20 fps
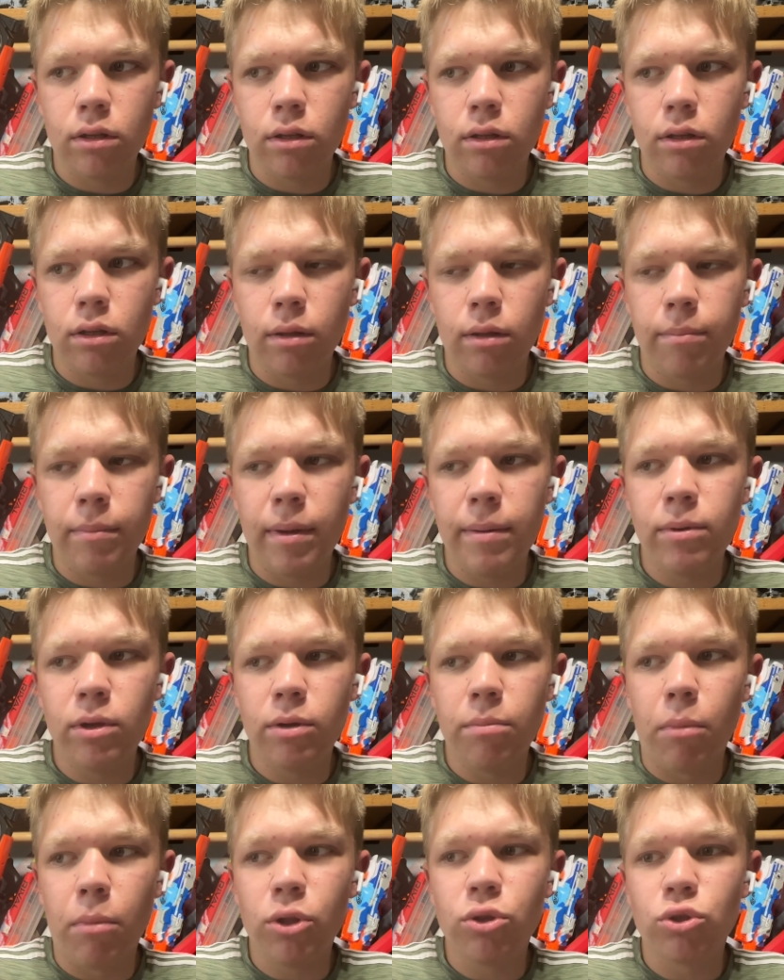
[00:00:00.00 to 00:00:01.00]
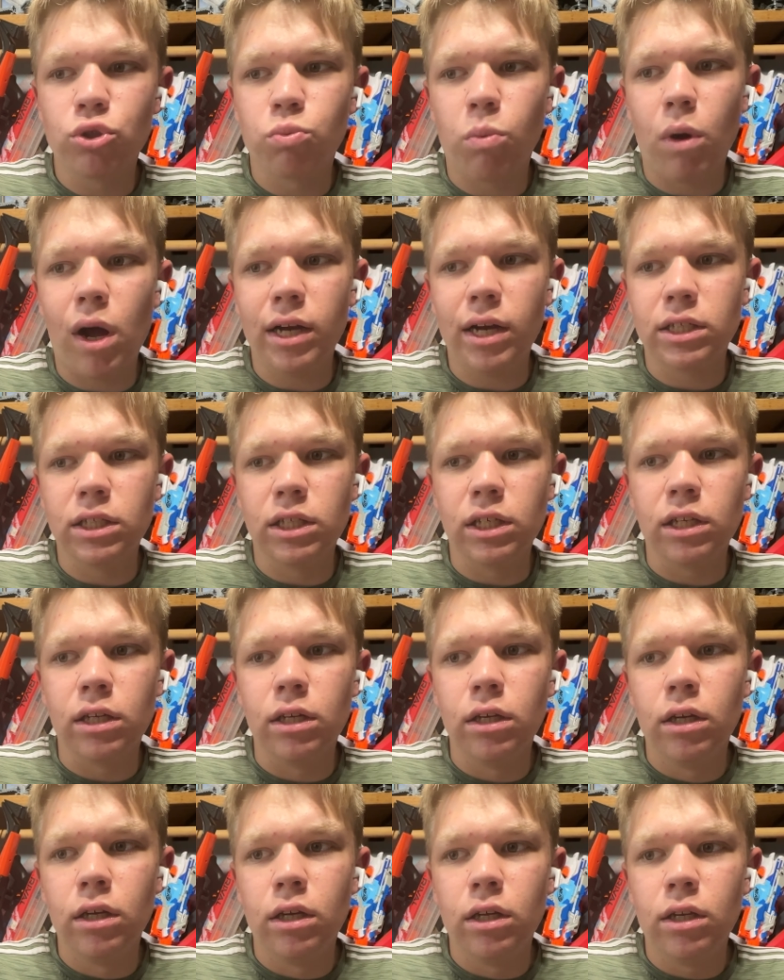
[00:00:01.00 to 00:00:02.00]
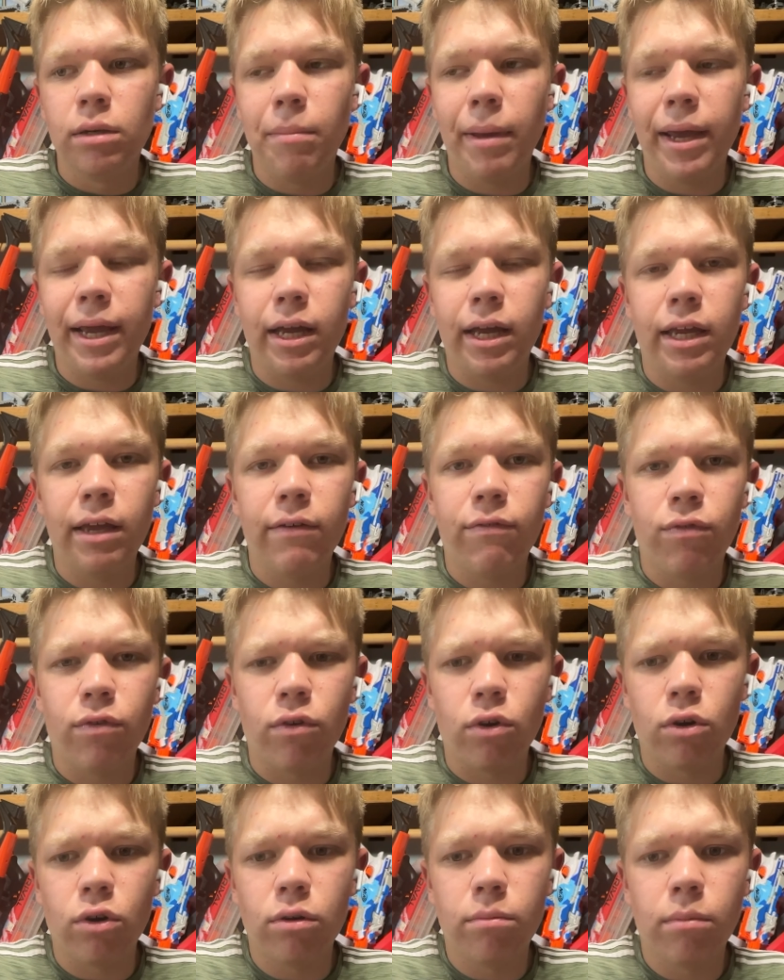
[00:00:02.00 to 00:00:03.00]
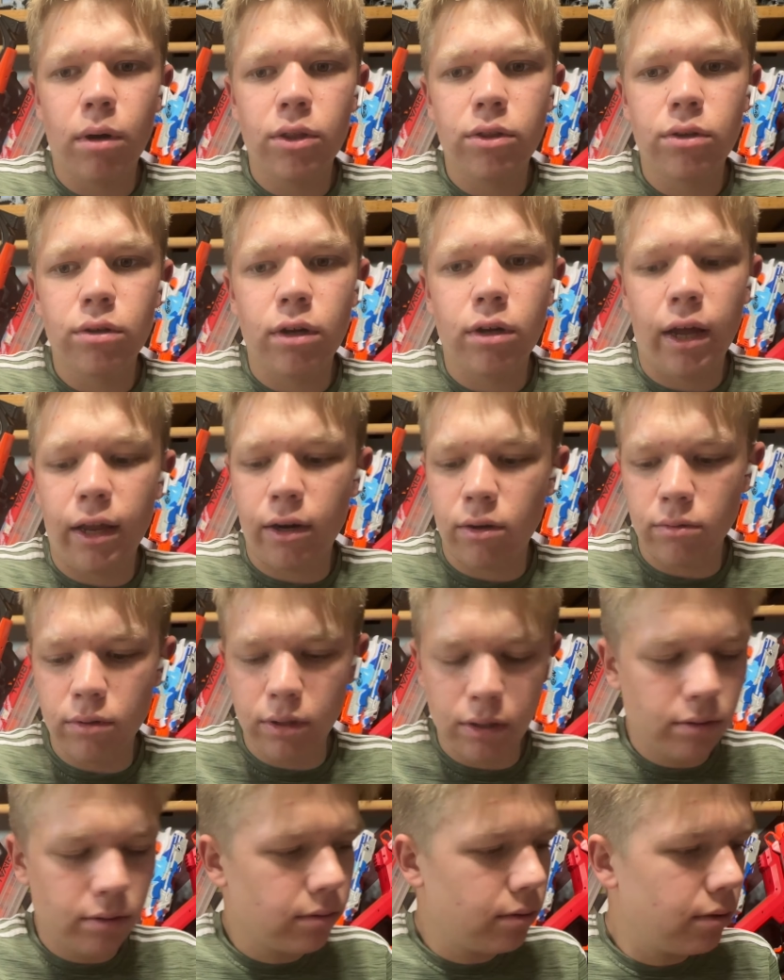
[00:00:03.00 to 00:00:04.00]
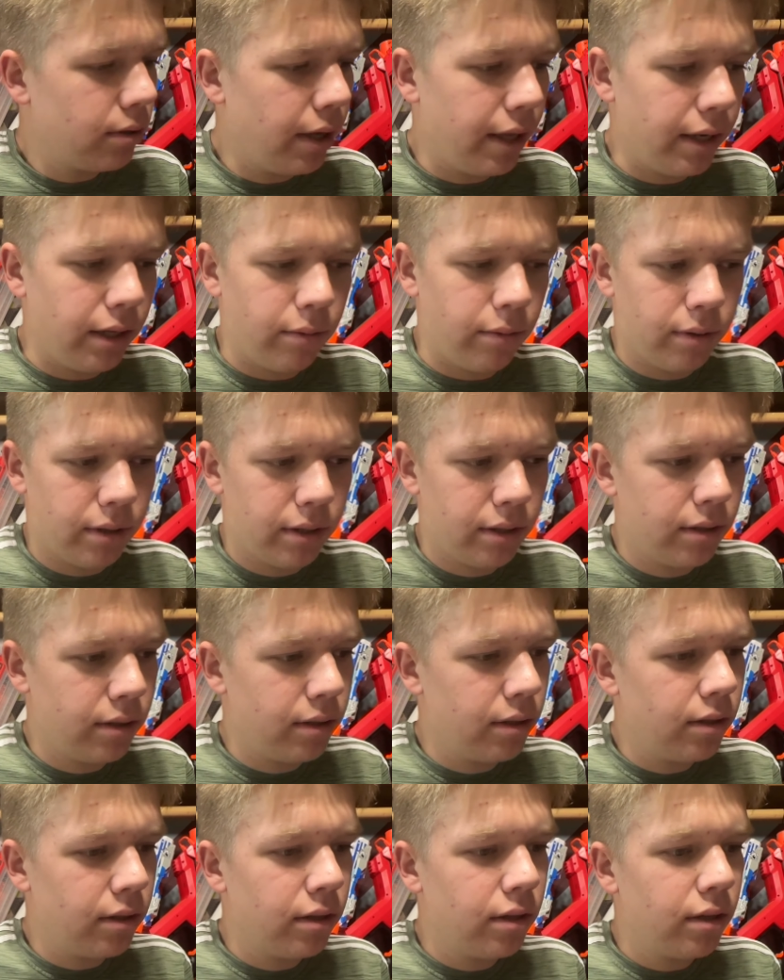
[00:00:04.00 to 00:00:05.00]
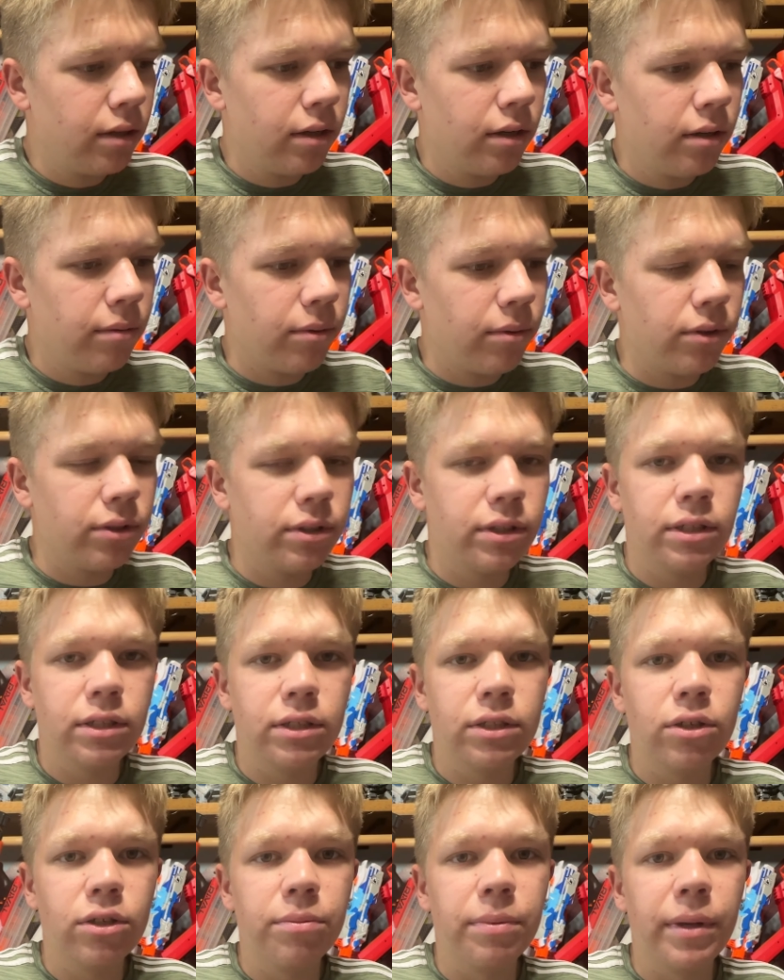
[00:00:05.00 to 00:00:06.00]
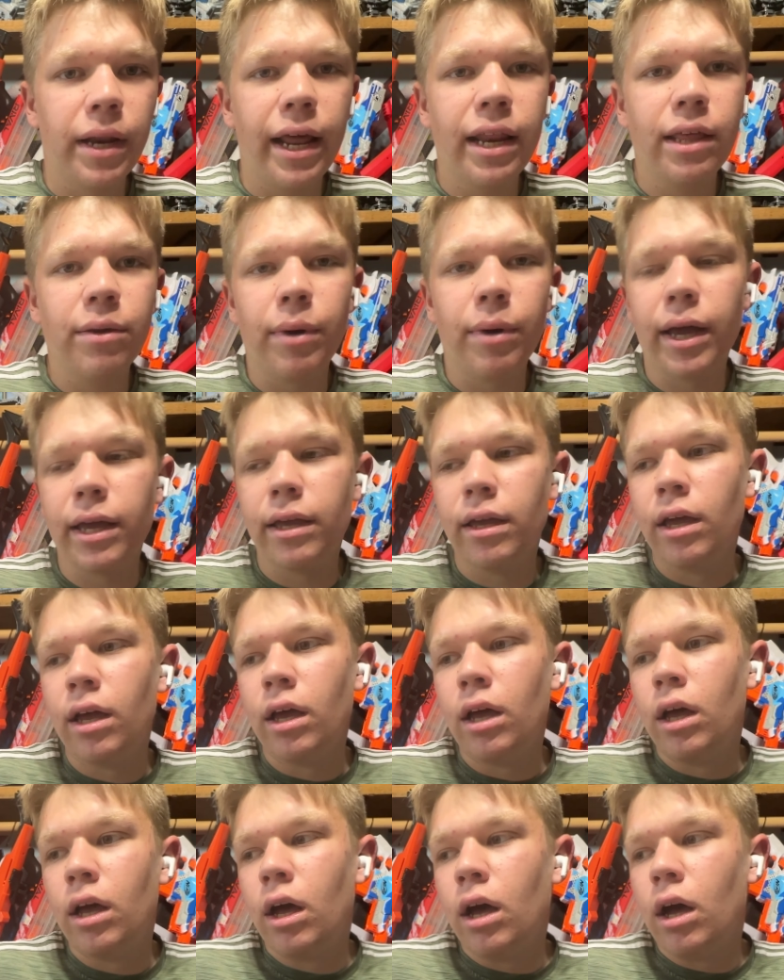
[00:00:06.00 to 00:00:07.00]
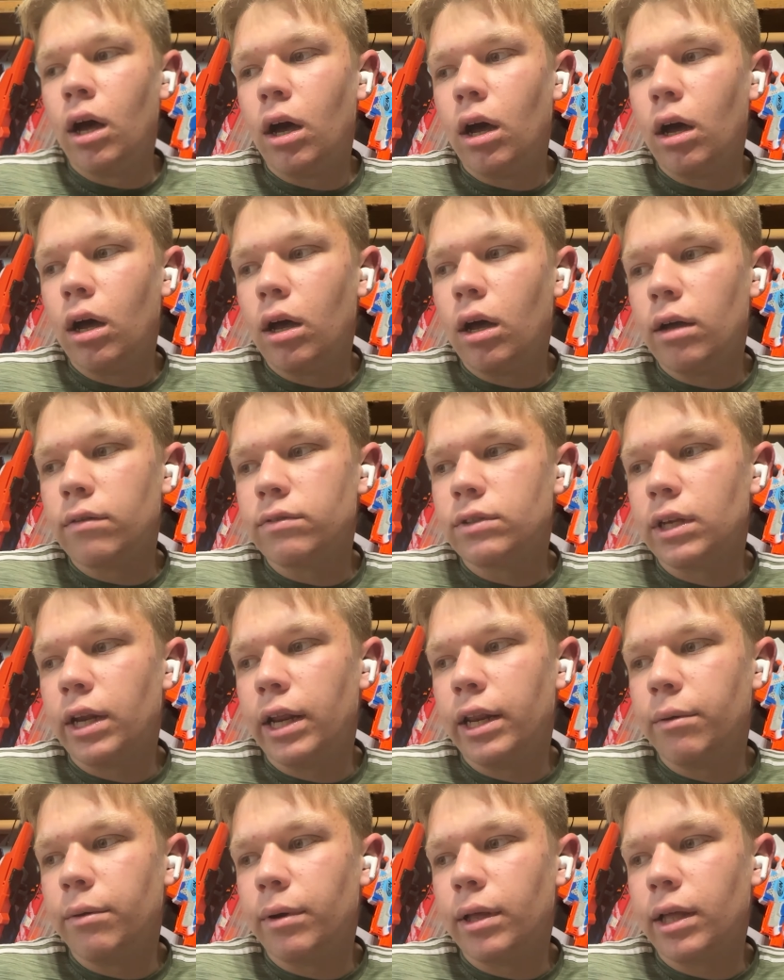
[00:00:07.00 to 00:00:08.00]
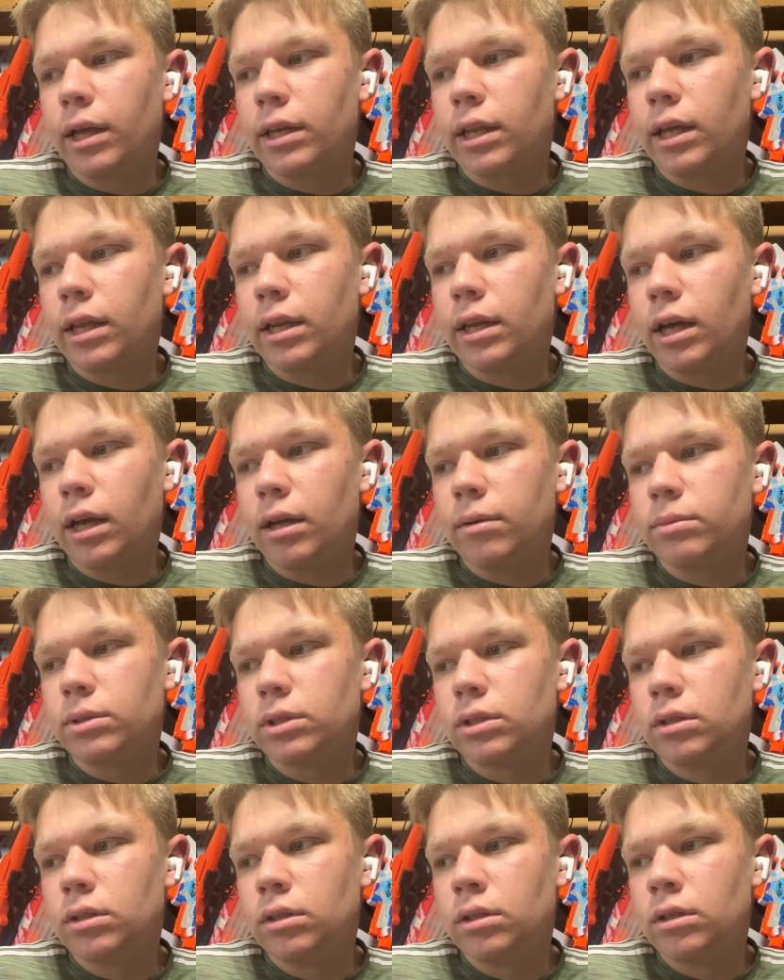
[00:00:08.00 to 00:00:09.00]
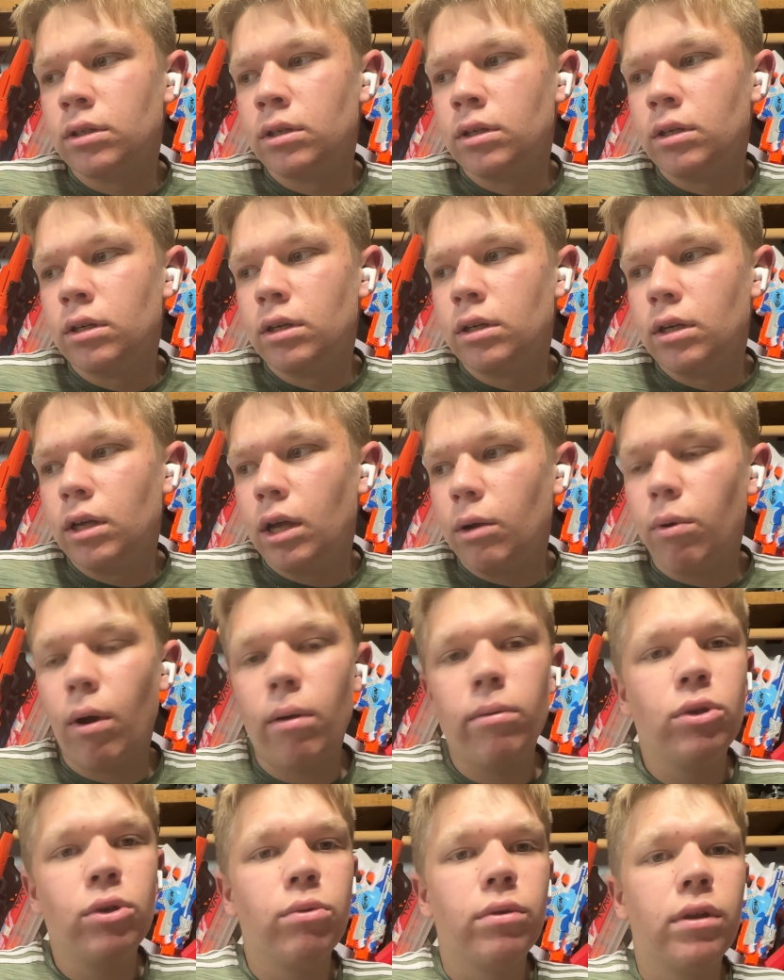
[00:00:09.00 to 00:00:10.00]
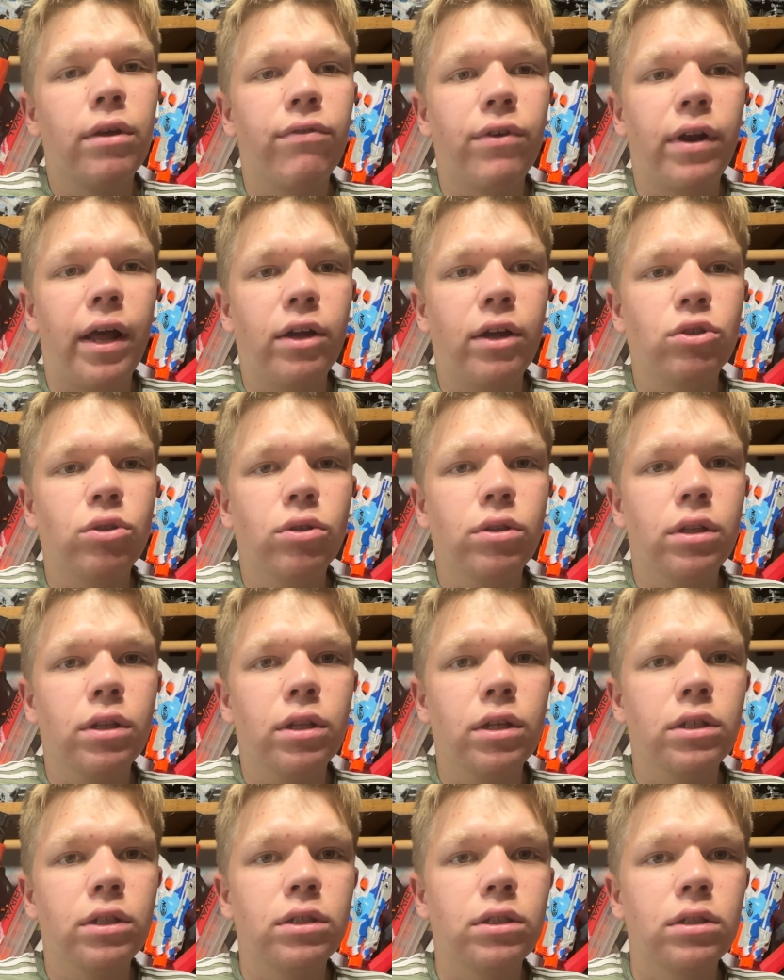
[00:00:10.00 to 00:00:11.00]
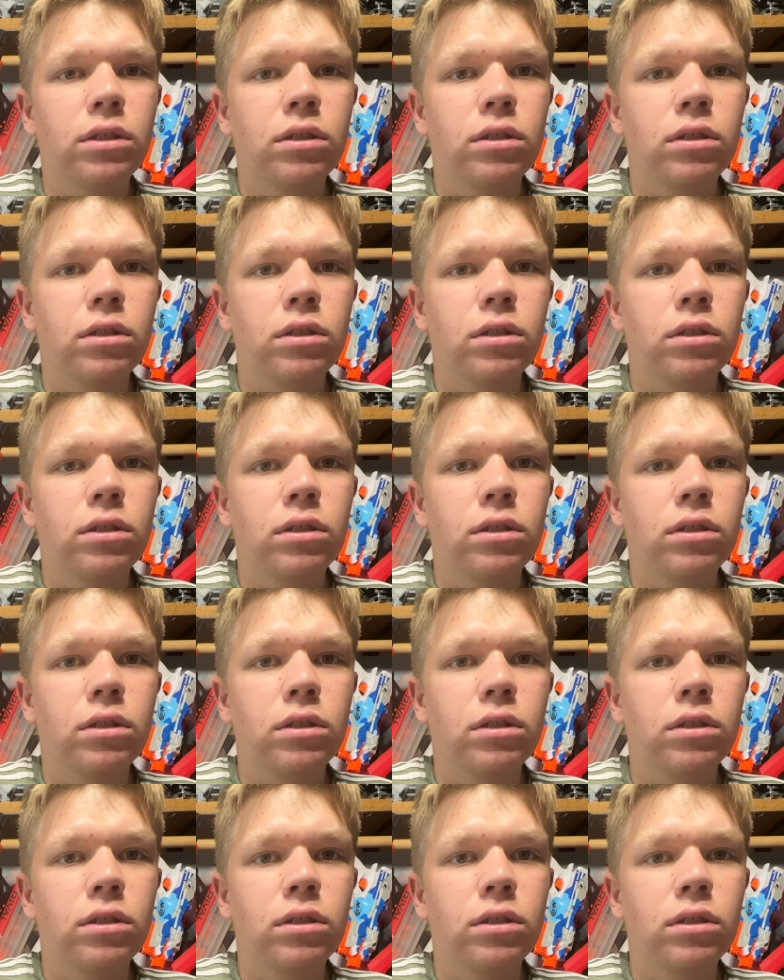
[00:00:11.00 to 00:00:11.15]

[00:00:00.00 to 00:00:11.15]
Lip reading: Maybe a mother's watching, make a gift for her mother. I don't know. Anyway, this is stupid. Anyway, I've said it anyway like 10 times. Probably do a different outro than this.